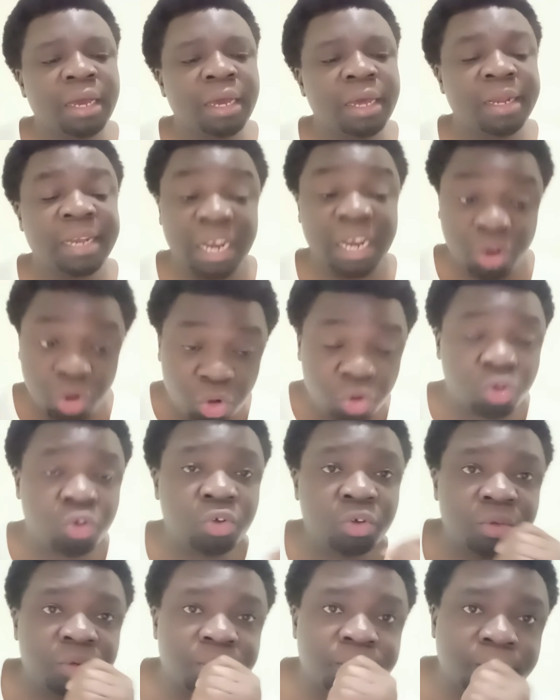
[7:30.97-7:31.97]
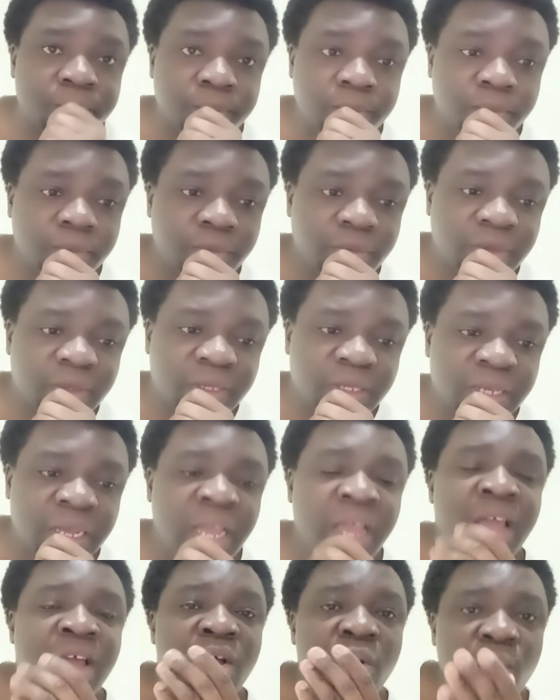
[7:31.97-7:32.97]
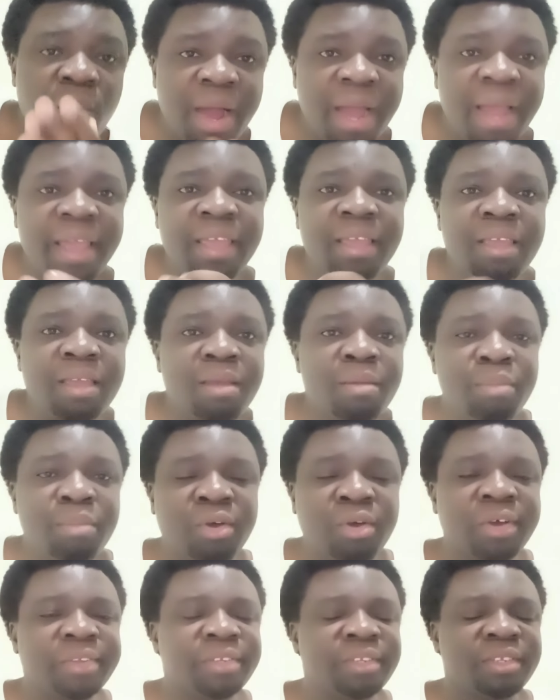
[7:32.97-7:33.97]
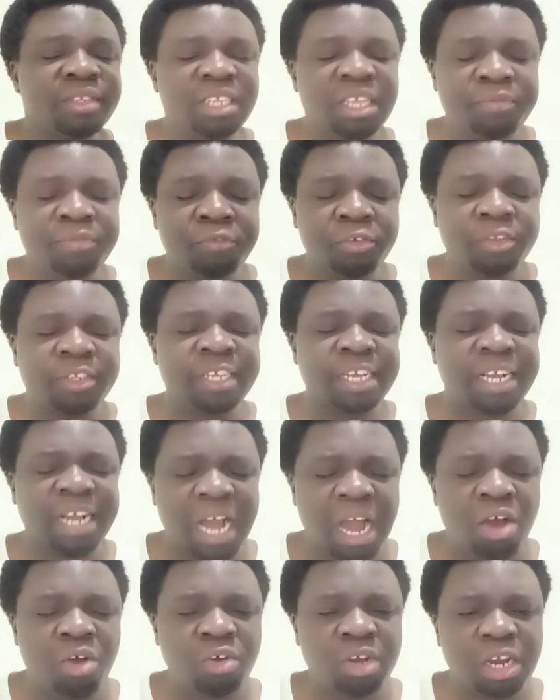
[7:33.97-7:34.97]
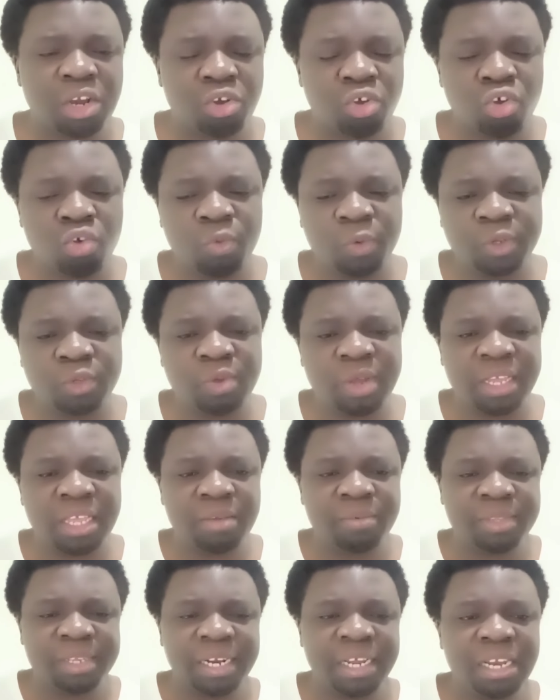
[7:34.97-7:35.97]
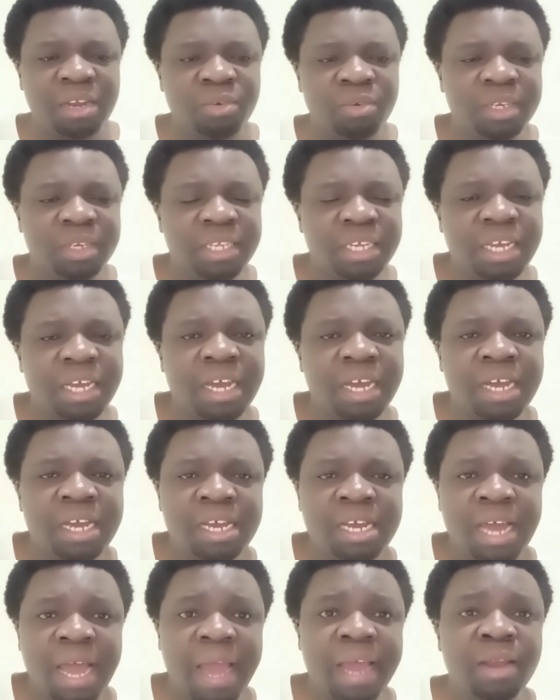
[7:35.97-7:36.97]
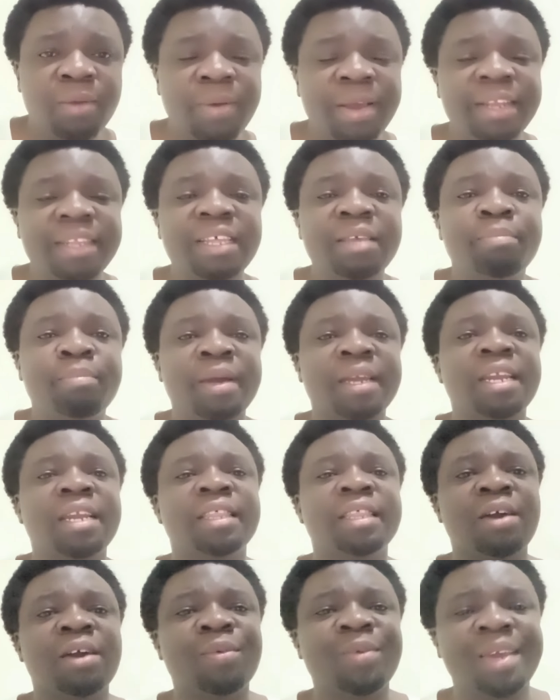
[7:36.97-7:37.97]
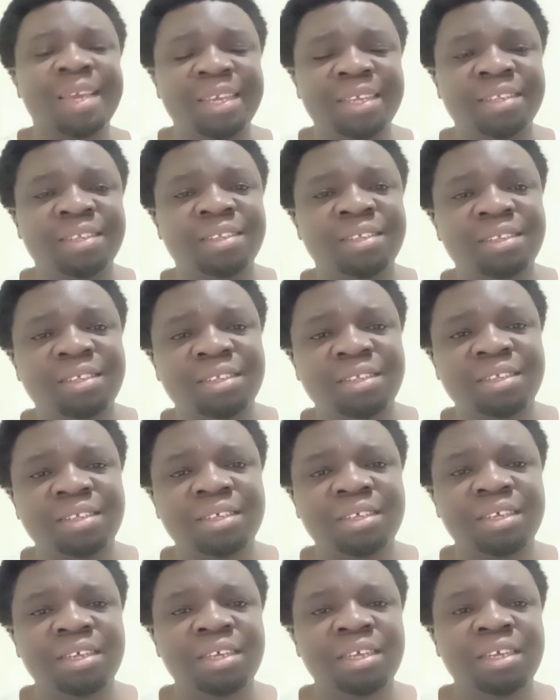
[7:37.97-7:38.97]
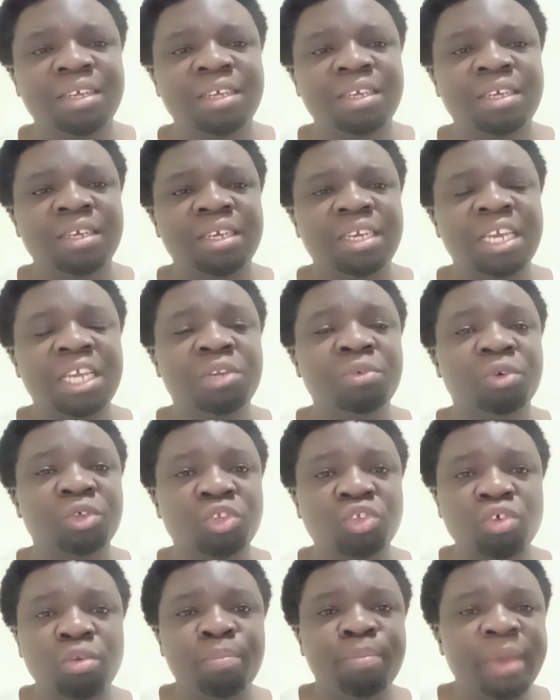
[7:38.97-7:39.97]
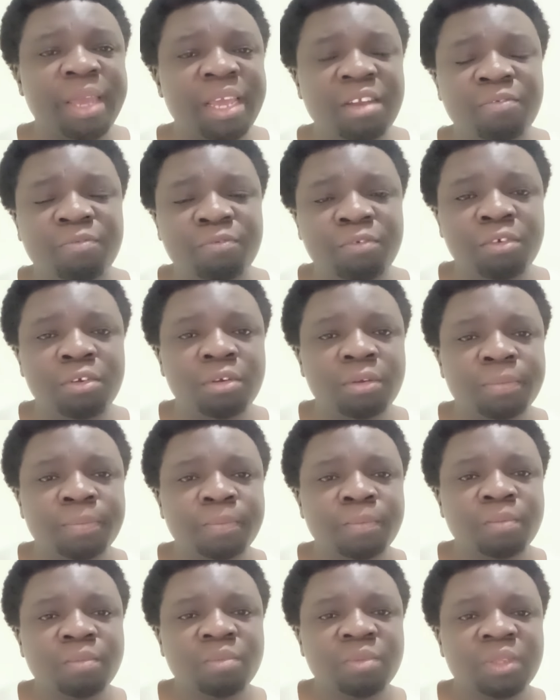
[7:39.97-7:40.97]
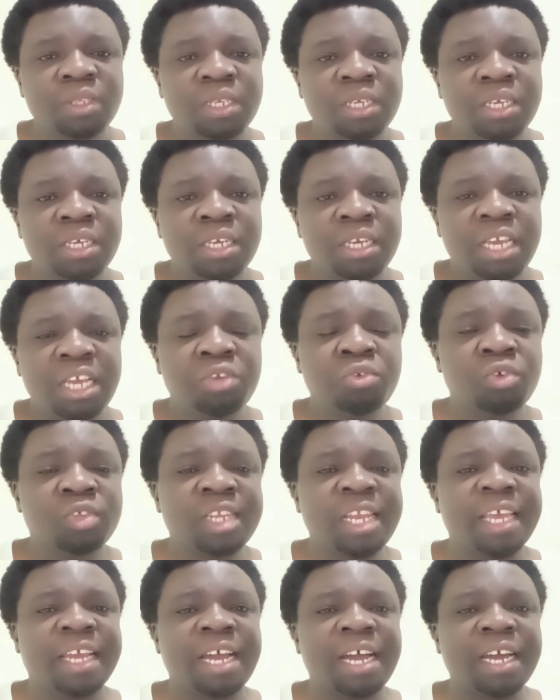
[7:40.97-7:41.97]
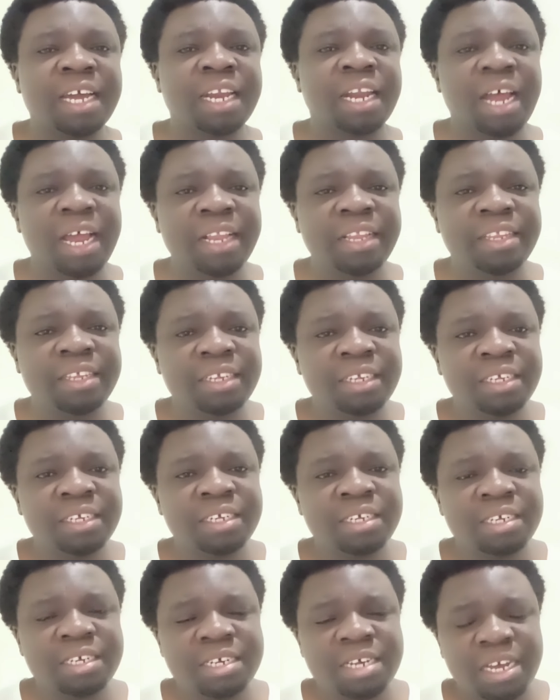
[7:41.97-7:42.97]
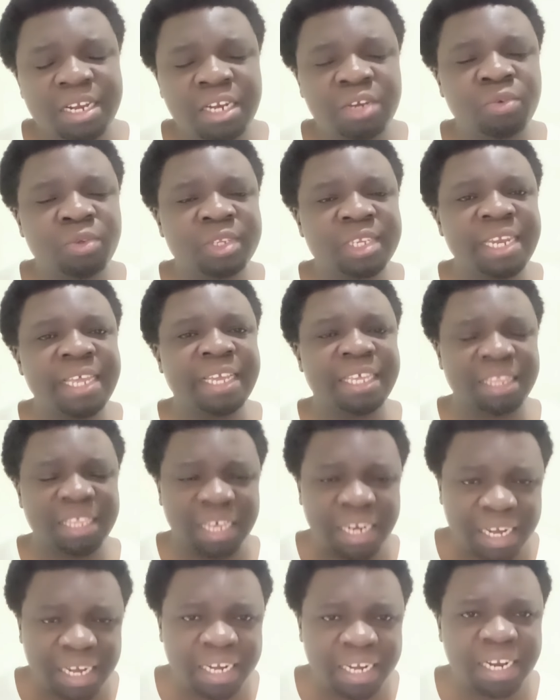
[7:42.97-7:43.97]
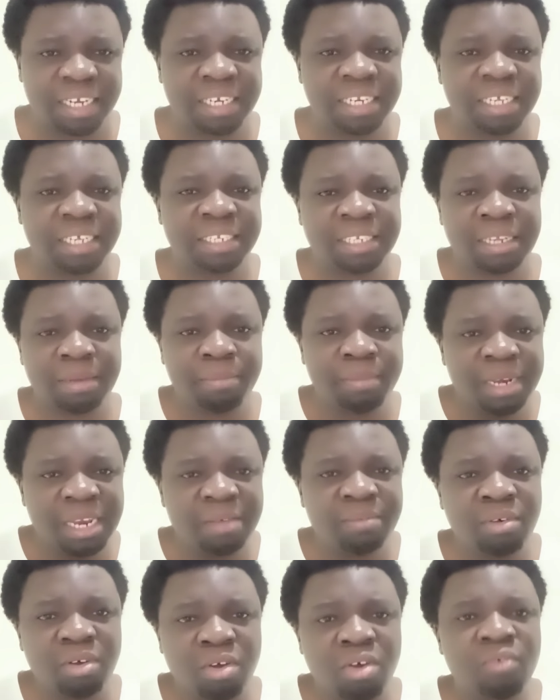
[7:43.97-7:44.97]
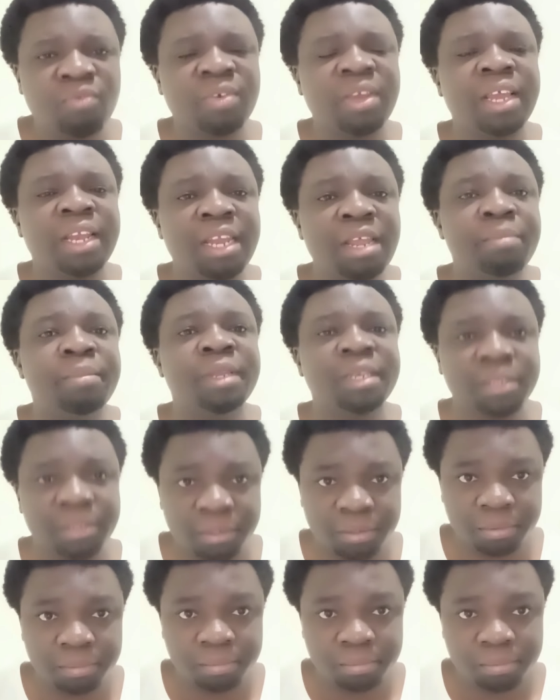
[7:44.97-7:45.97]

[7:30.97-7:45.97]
Nanok. Why? Because if you check how Nanok was working with Raila Odinga, and when they parted their way, it was so painful. It was like a grudge, and it was like they are creating some level of enmity.